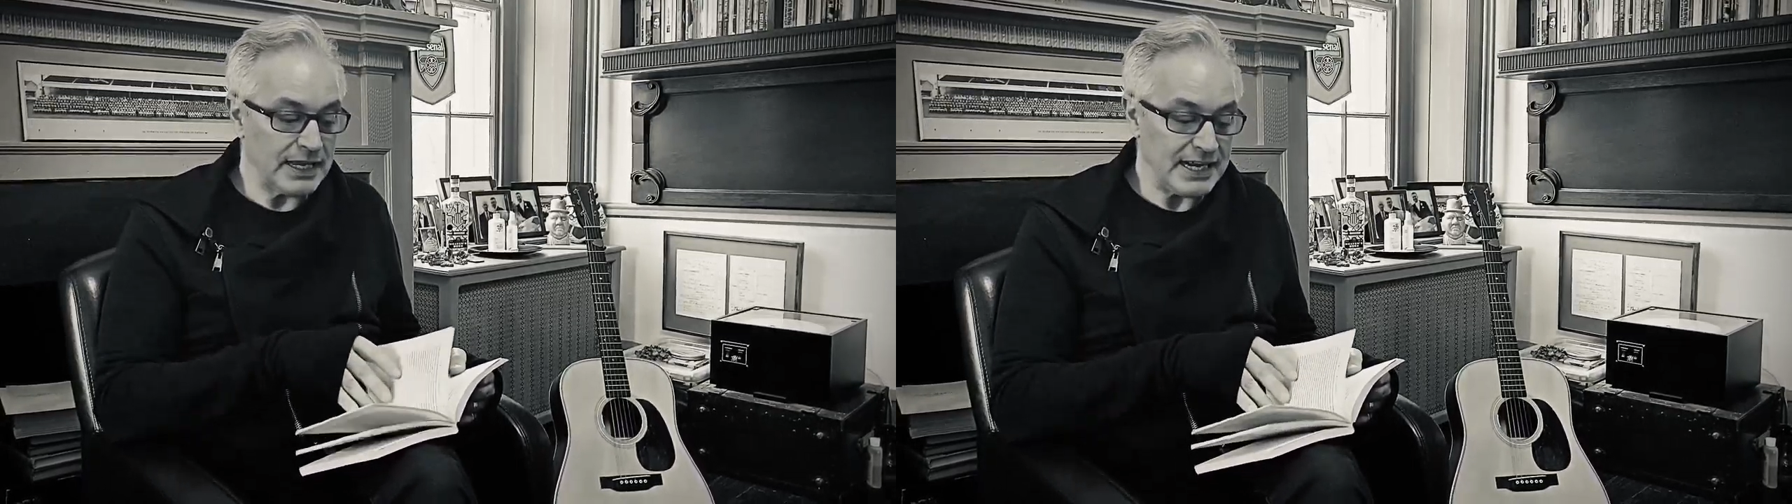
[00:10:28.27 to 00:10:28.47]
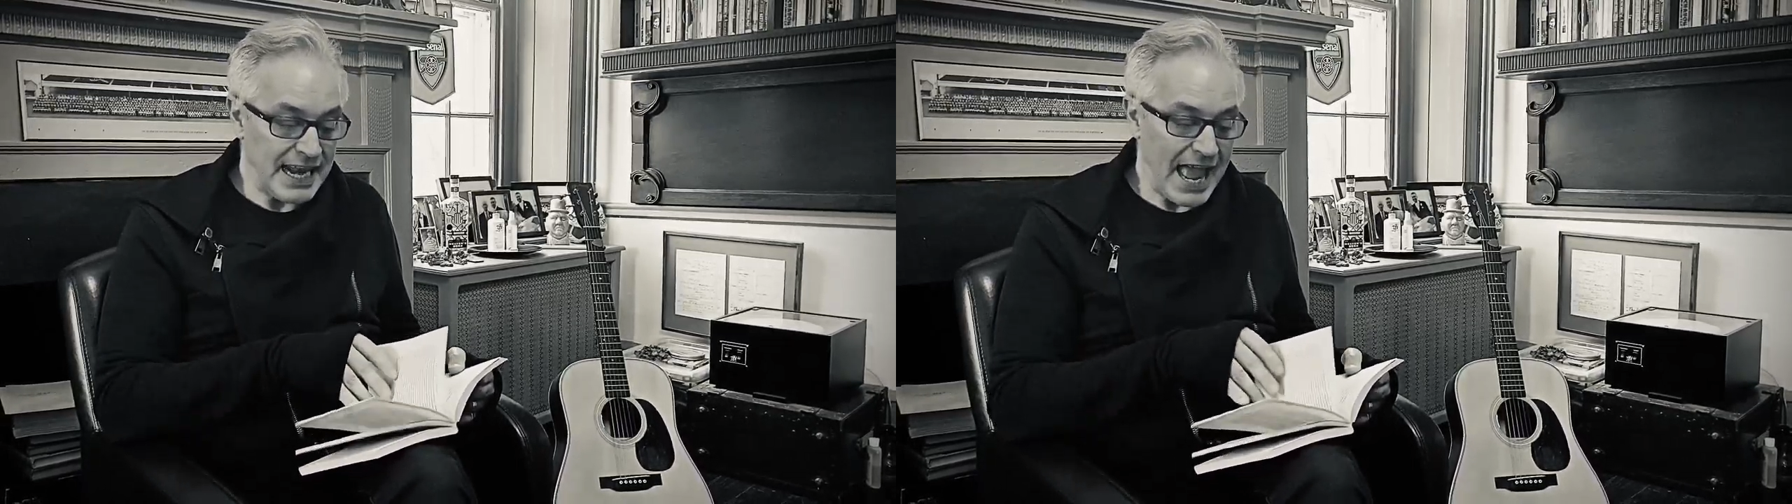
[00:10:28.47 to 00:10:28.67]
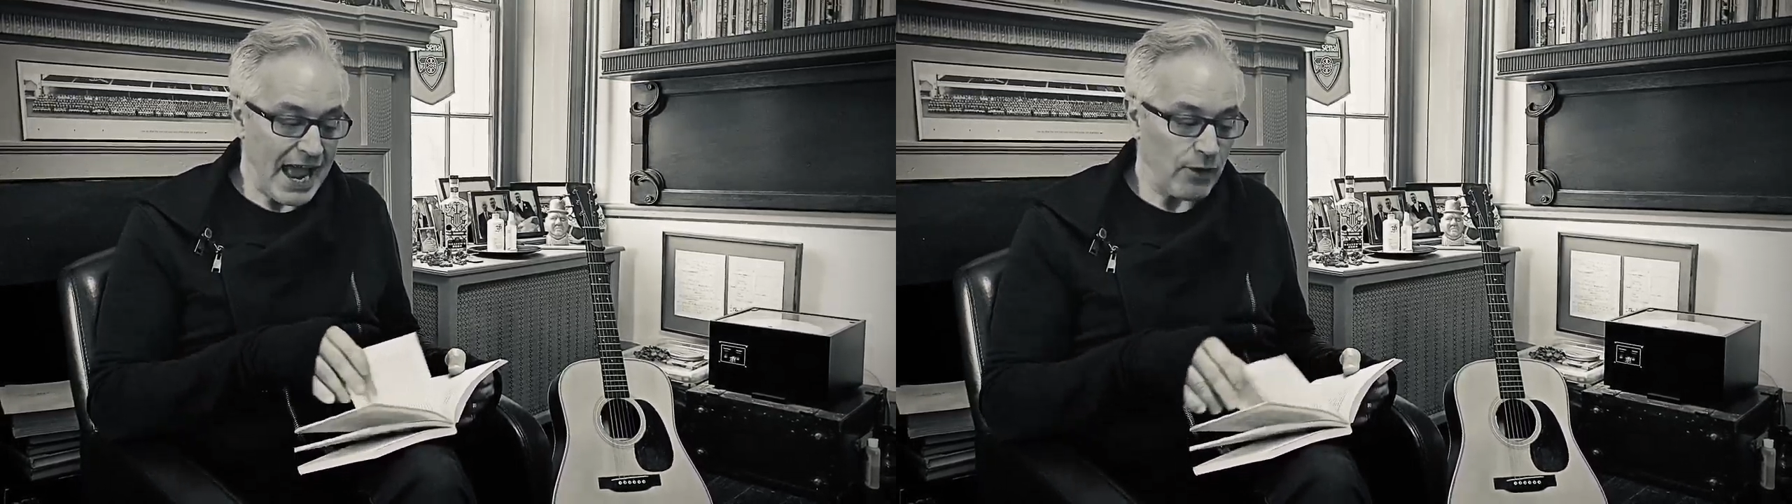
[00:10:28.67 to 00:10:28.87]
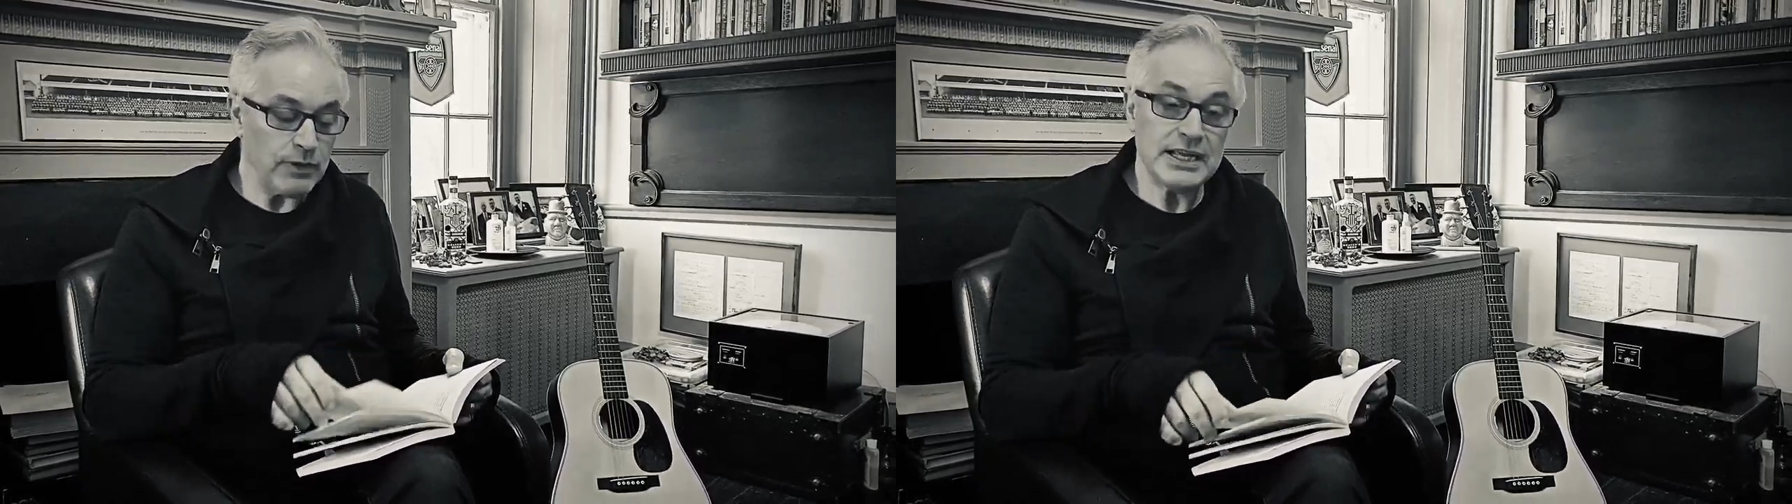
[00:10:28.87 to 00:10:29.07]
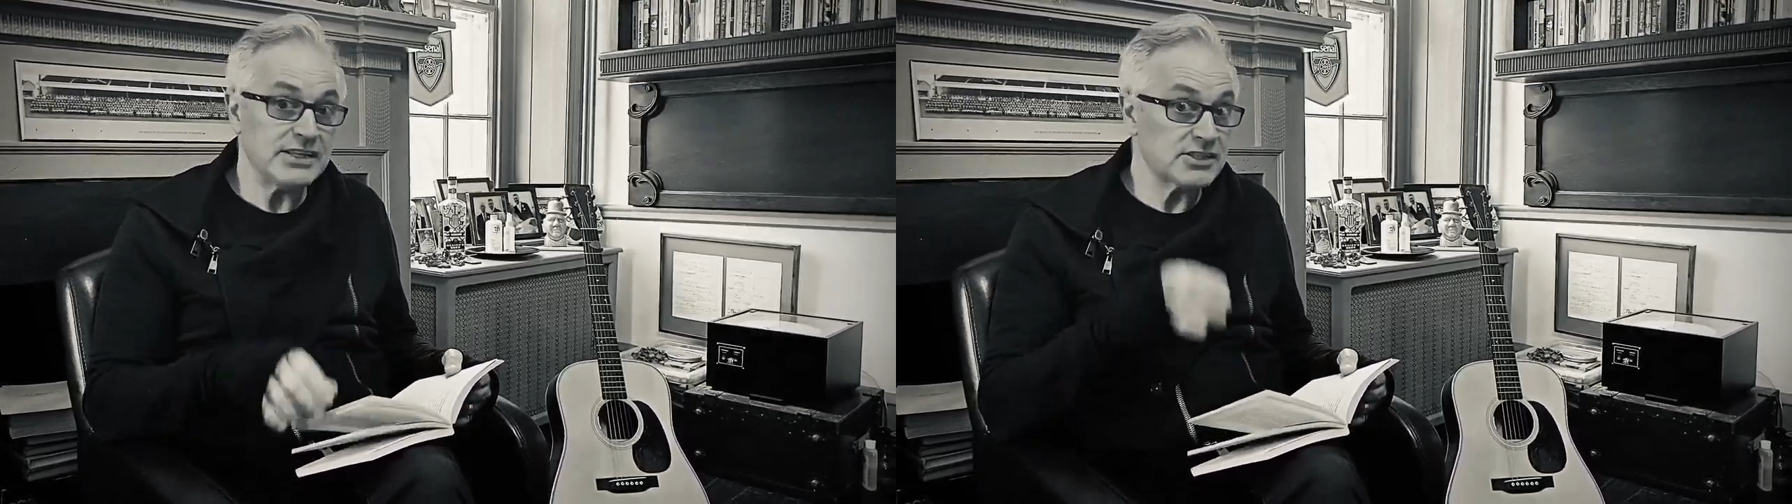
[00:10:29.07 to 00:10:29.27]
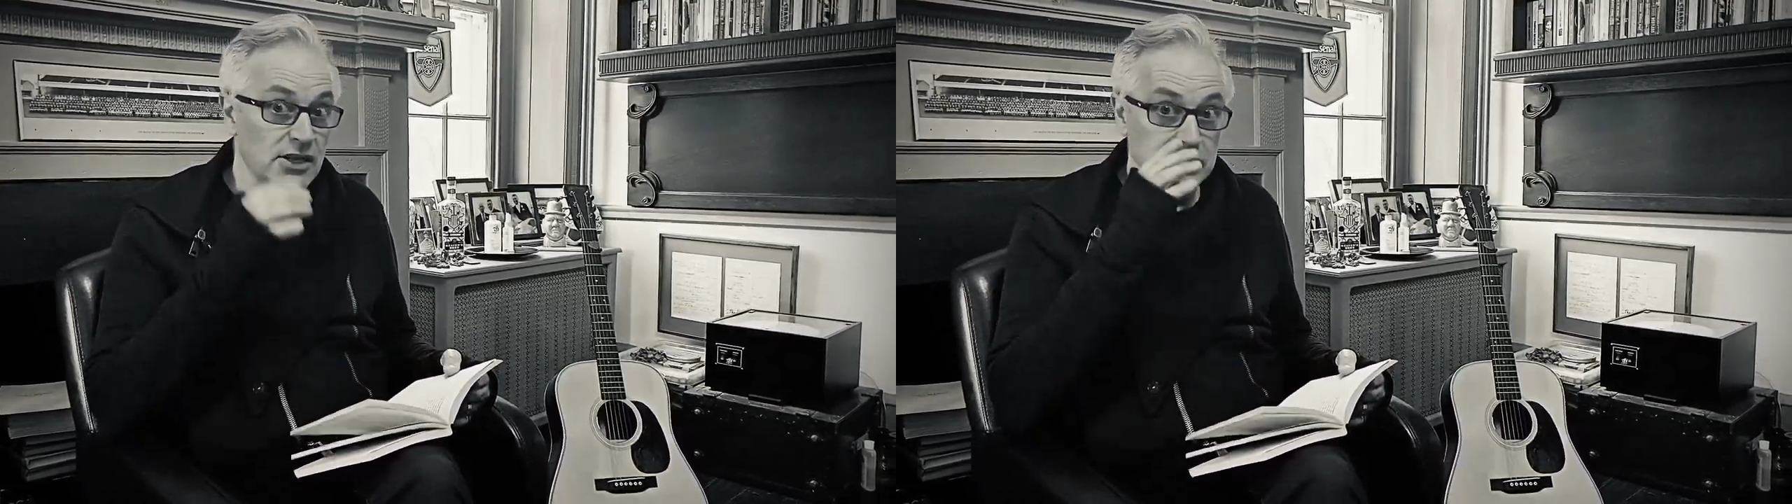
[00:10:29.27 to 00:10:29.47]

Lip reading: now in so